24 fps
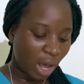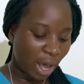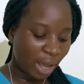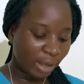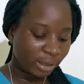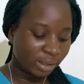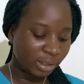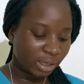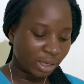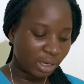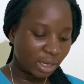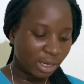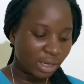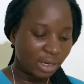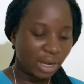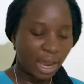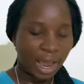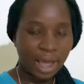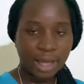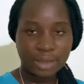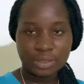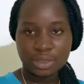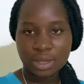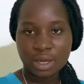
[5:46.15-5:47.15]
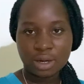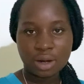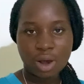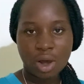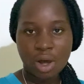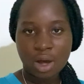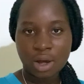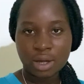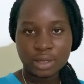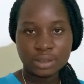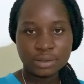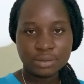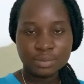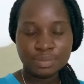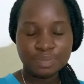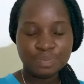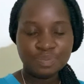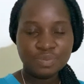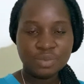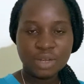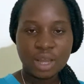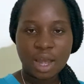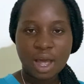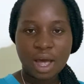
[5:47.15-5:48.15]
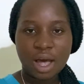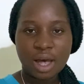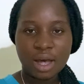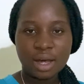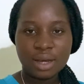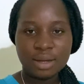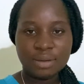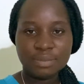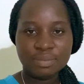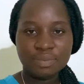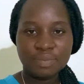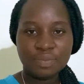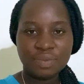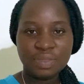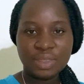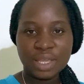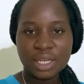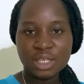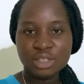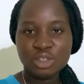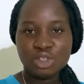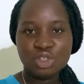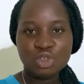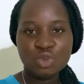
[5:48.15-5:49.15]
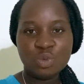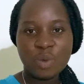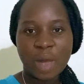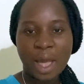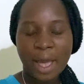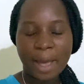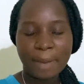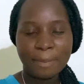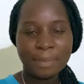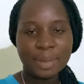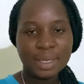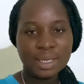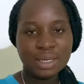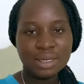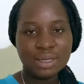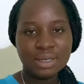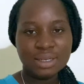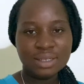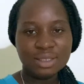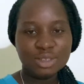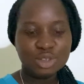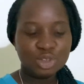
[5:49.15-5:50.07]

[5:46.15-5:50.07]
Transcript: I can't add that on. Things do happen.